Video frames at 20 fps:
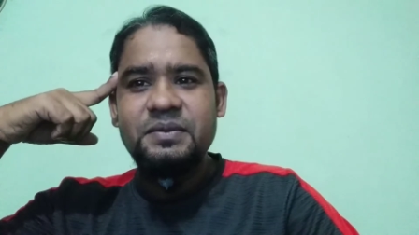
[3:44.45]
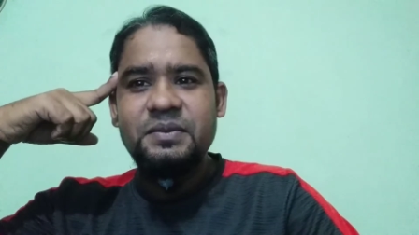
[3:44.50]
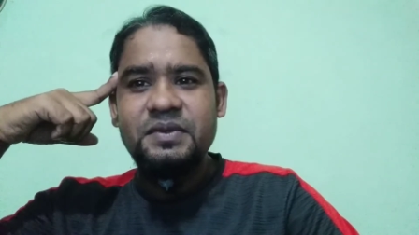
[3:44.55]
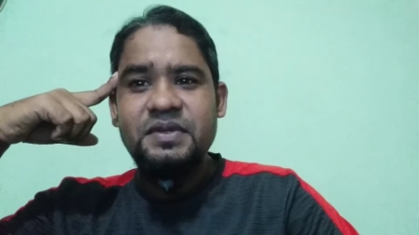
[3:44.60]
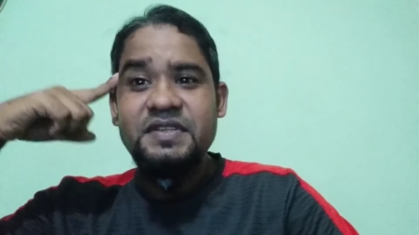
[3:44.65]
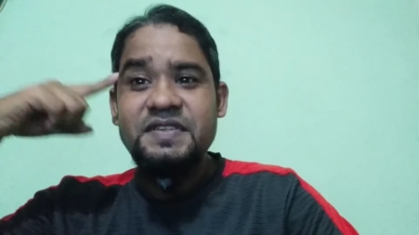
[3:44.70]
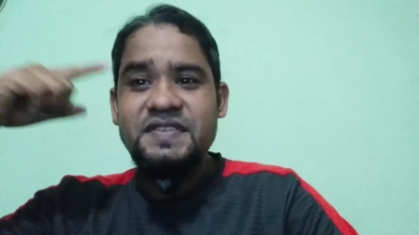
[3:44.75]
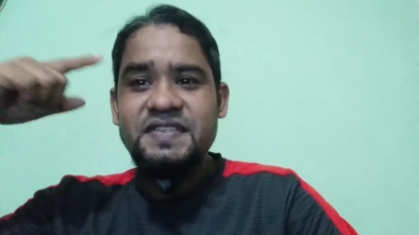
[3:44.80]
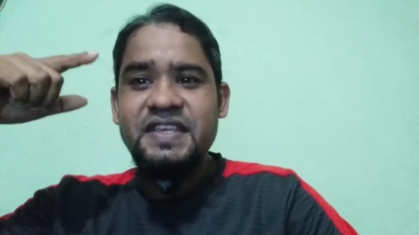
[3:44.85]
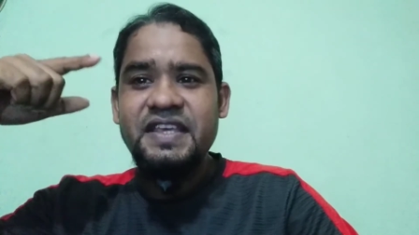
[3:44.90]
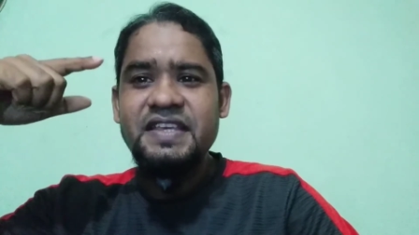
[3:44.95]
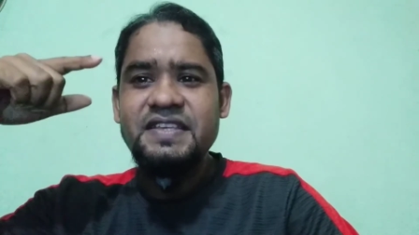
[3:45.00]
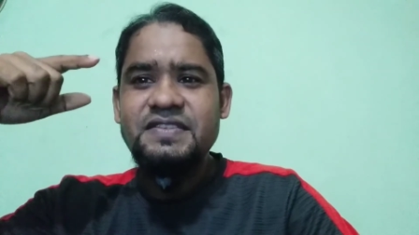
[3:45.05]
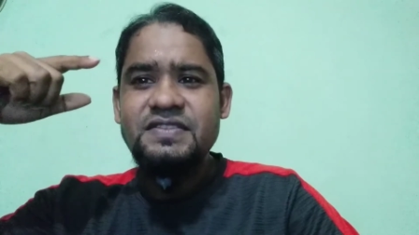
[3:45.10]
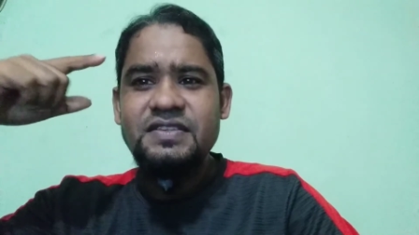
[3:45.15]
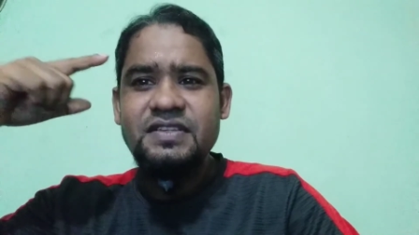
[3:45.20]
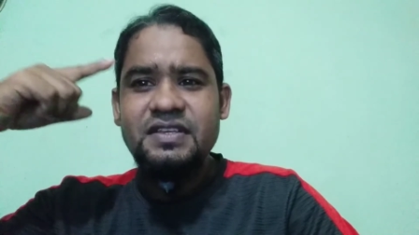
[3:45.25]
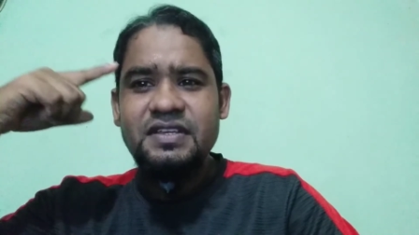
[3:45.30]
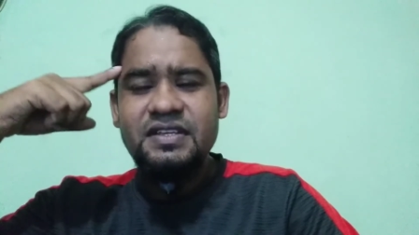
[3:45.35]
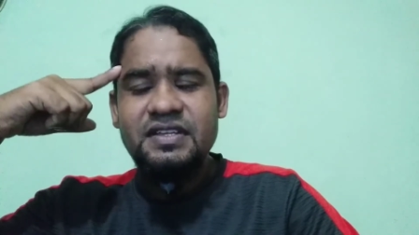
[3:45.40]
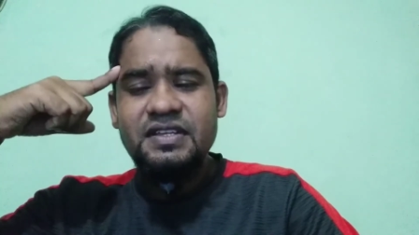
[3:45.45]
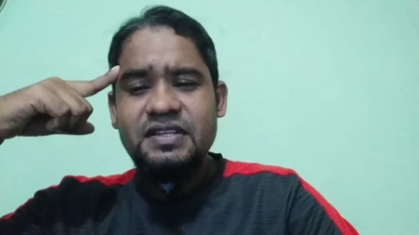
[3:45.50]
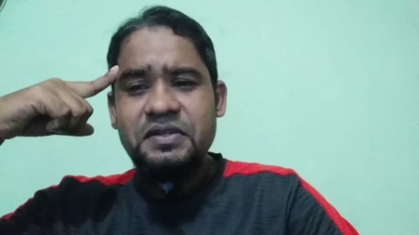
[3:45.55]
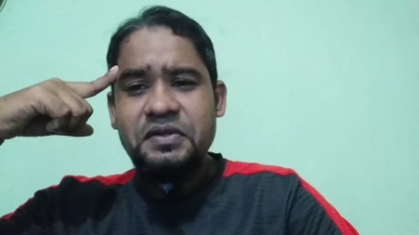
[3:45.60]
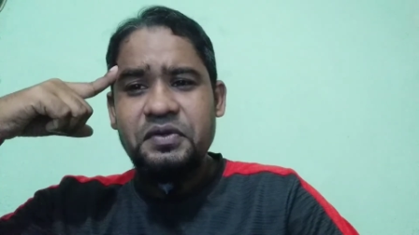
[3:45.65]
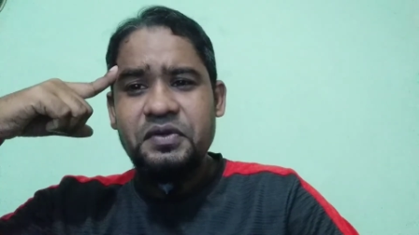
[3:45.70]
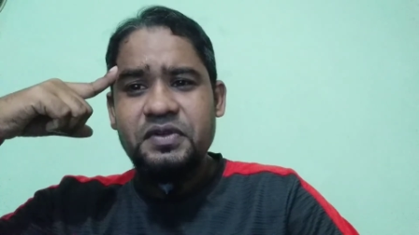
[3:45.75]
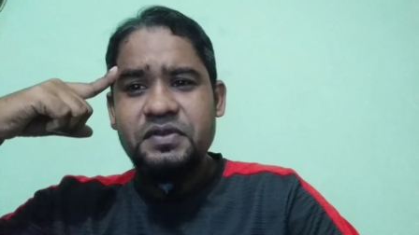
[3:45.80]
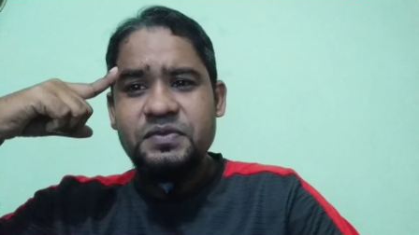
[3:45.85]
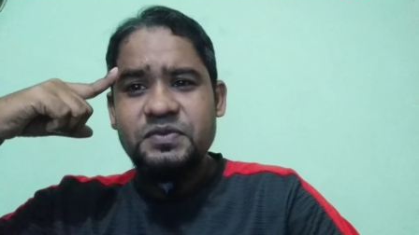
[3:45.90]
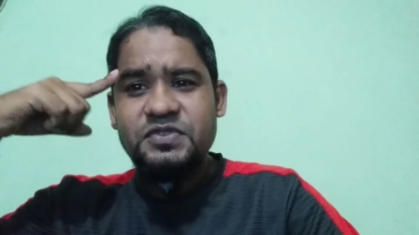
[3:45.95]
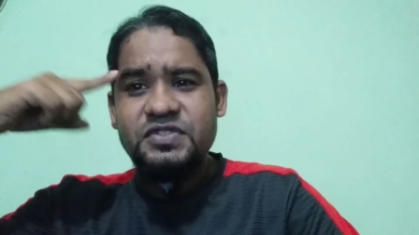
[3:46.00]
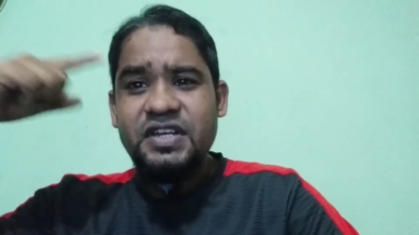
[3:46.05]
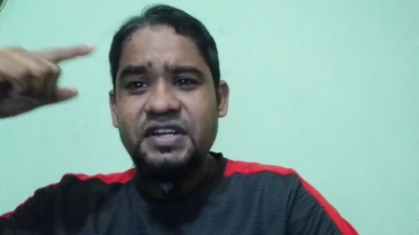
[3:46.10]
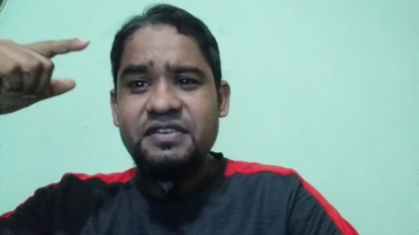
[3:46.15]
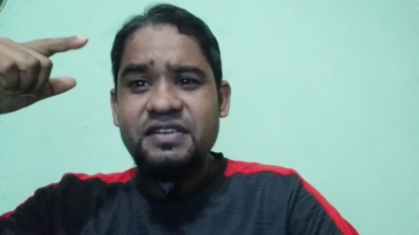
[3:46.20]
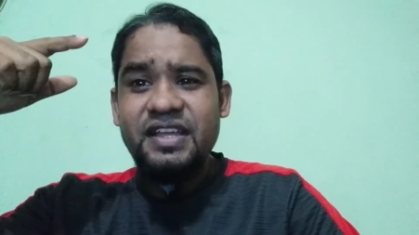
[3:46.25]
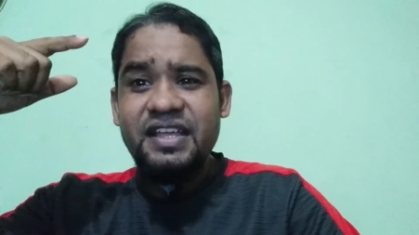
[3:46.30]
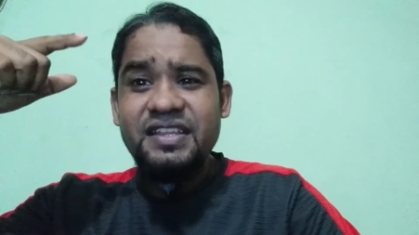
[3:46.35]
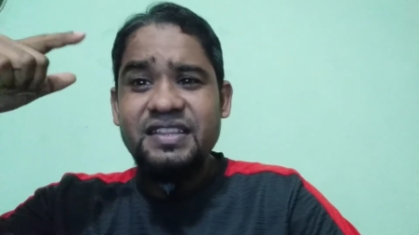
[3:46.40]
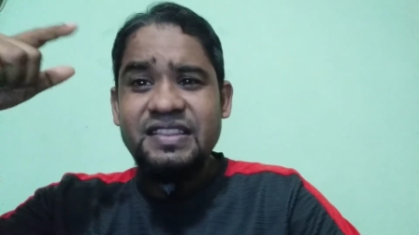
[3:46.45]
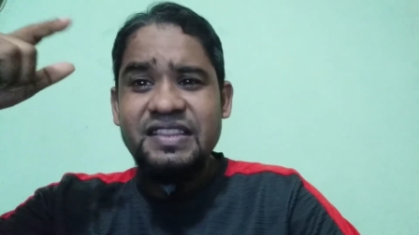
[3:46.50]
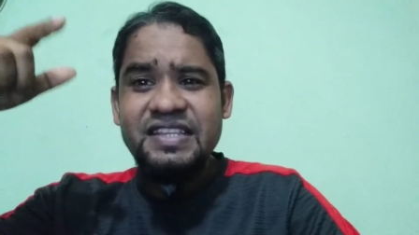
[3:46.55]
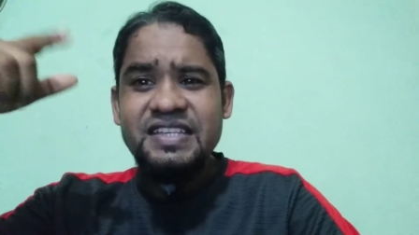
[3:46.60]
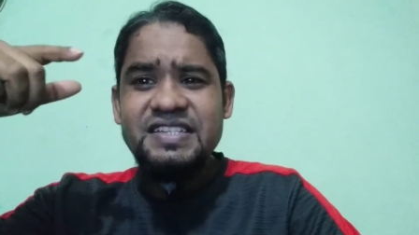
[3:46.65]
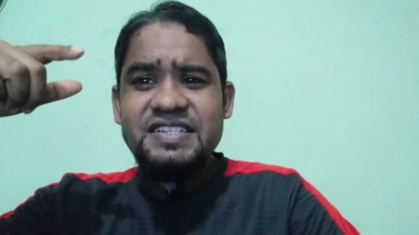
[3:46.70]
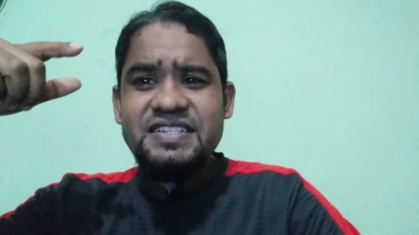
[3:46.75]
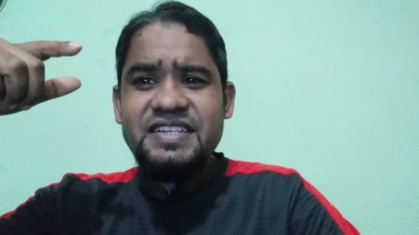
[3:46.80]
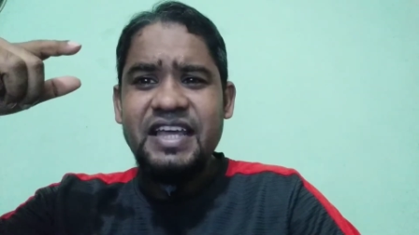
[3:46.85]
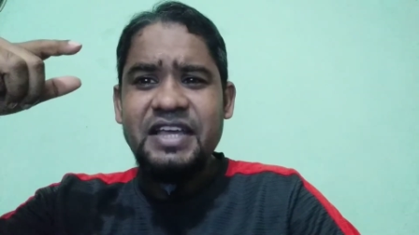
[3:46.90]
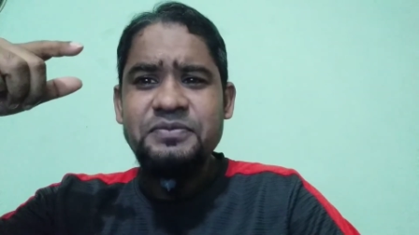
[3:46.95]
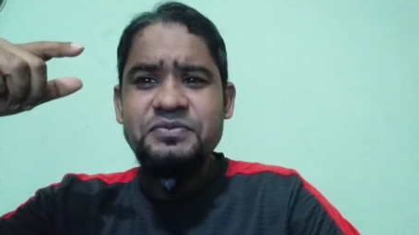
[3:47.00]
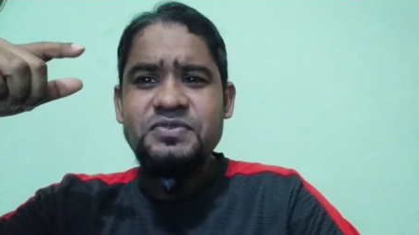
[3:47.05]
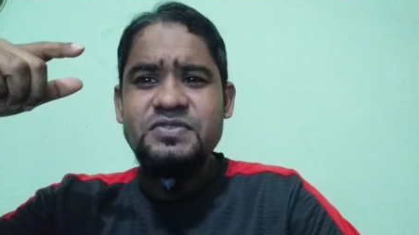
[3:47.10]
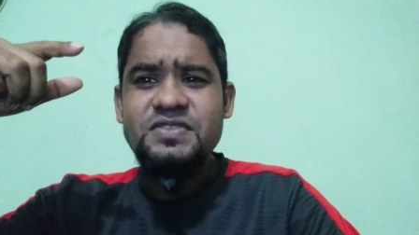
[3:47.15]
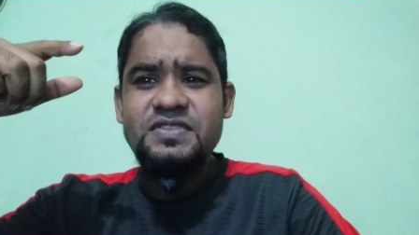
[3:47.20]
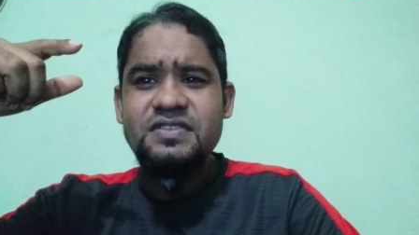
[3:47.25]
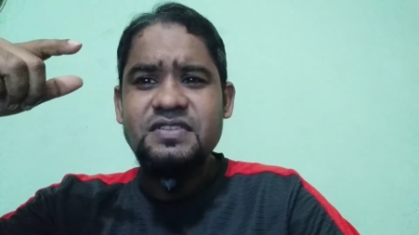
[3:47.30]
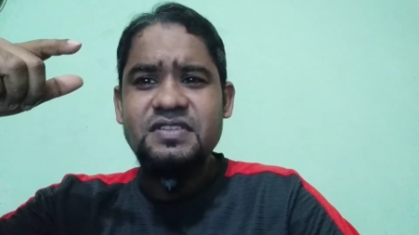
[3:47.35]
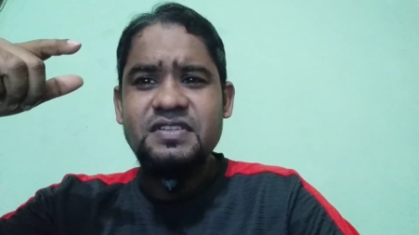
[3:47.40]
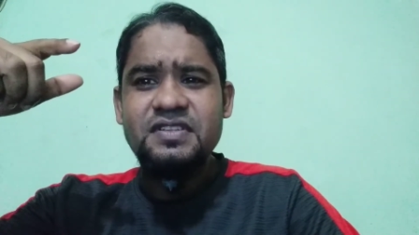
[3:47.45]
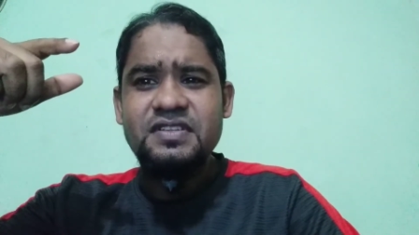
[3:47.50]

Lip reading: he says, sir, this times